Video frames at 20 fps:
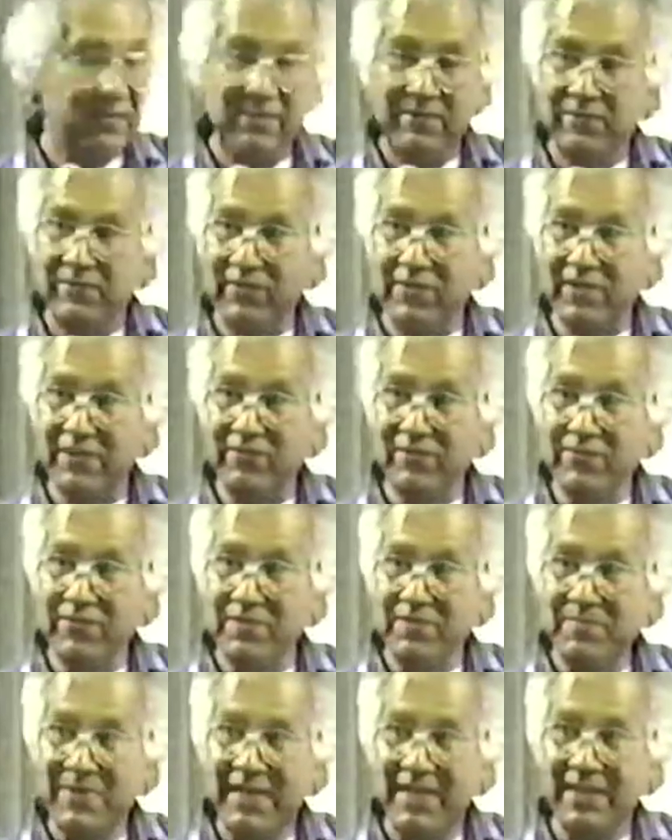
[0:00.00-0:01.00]
Forgiven for the
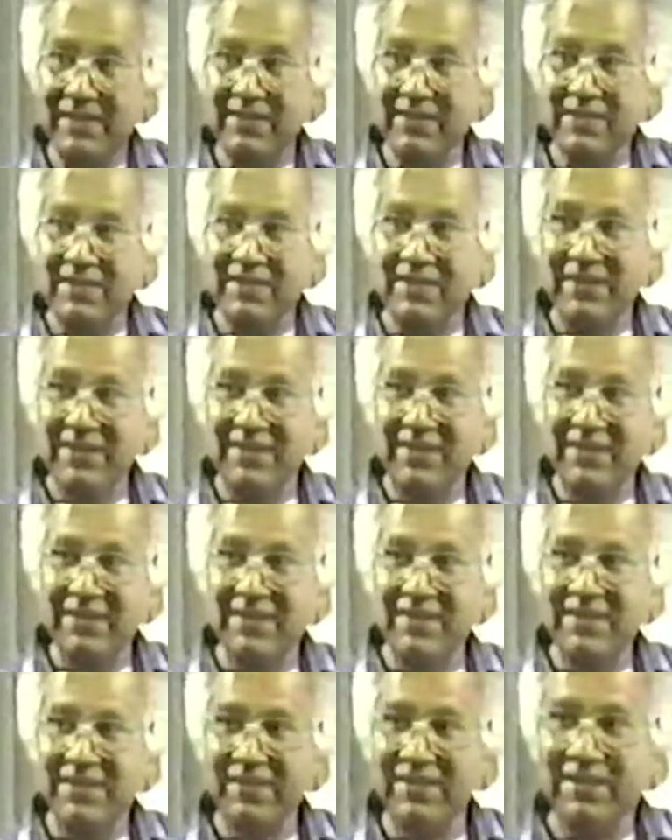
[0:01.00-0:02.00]
past,
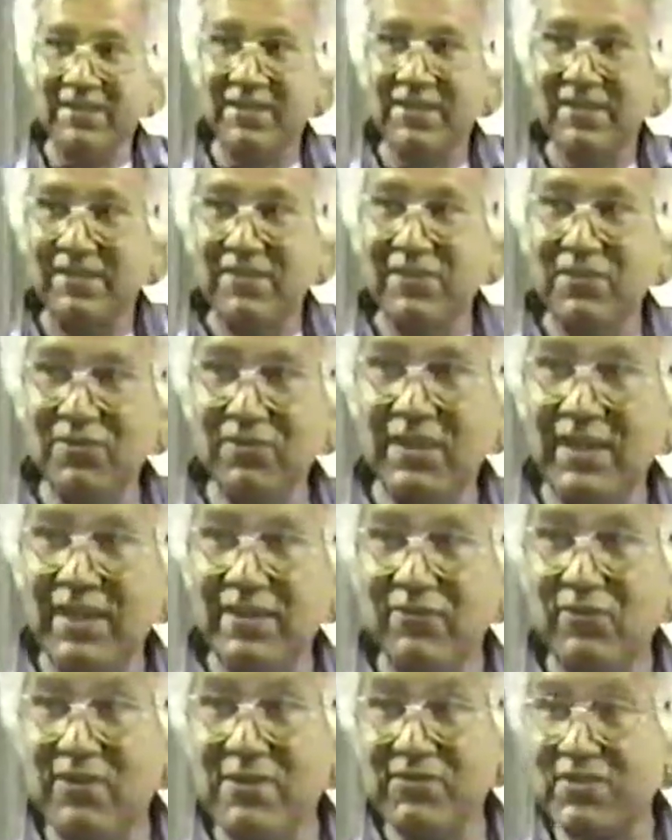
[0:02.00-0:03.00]
New life.
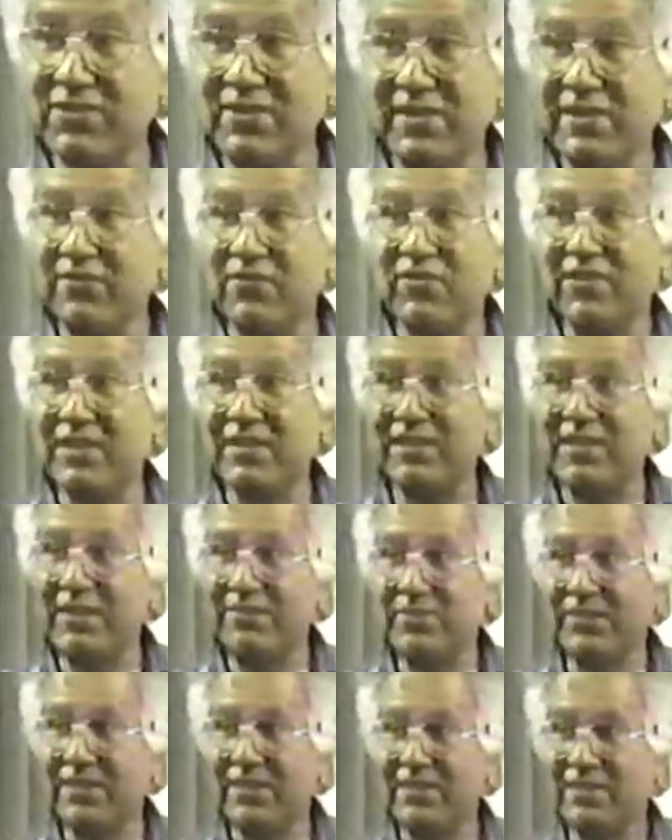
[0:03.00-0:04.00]
Well, I was going to give Christ
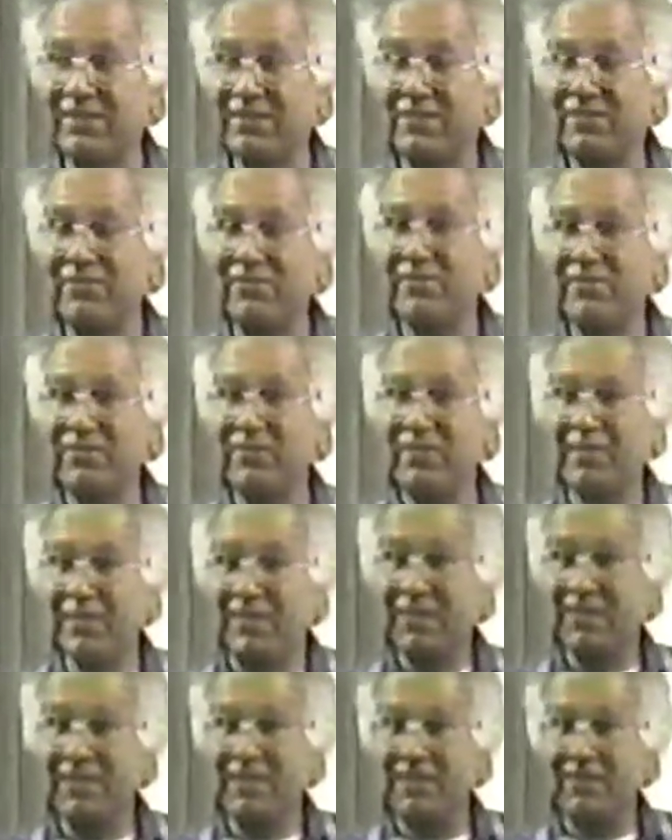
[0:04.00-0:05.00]
Object Lessons 315. I
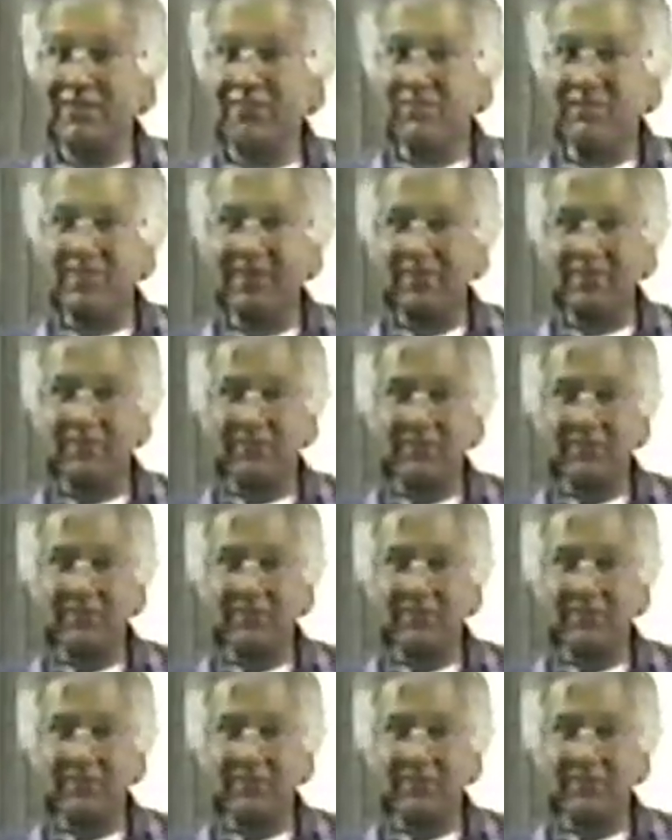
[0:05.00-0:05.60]
need to give you that for your